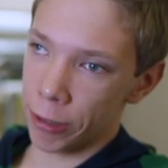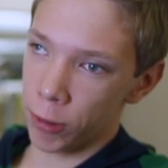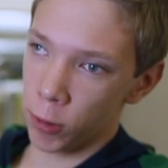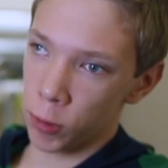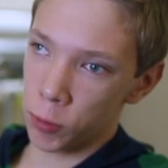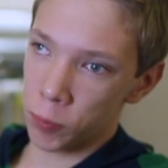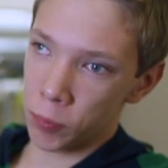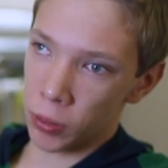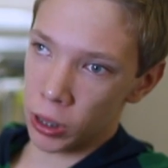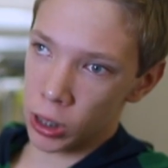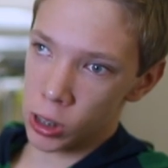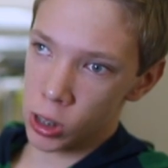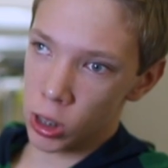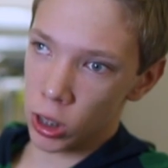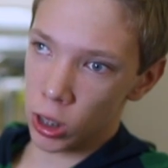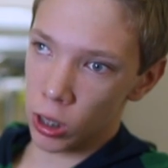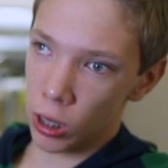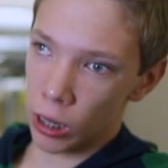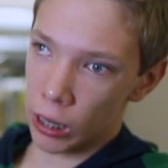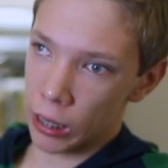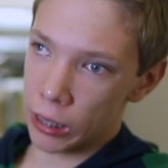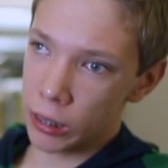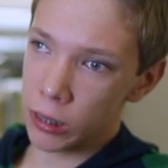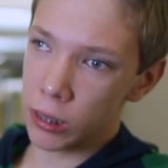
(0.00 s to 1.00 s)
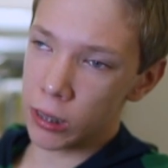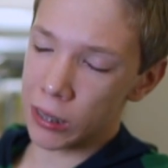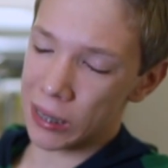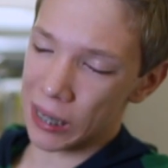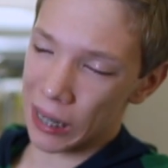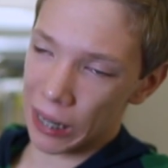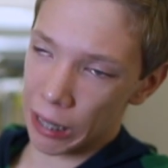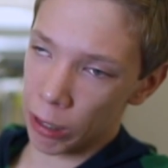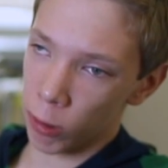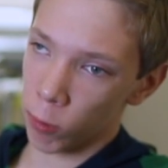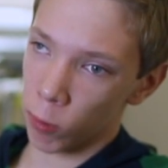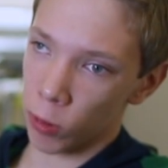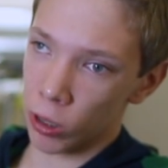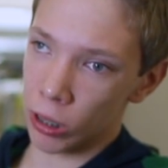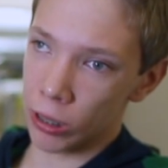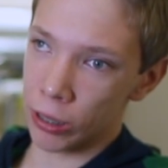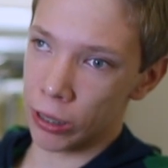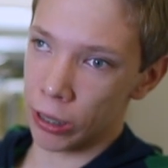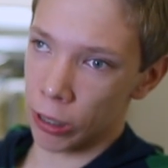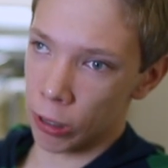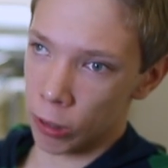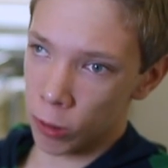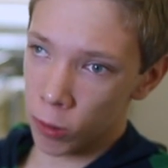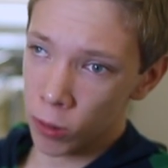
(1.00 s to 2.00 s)
do martial arts,
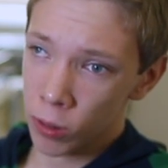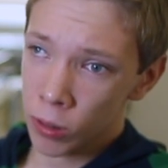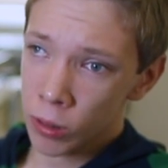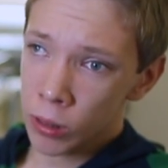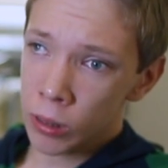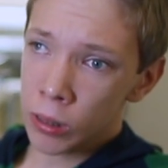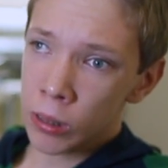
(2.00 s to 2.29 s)
taekwondo,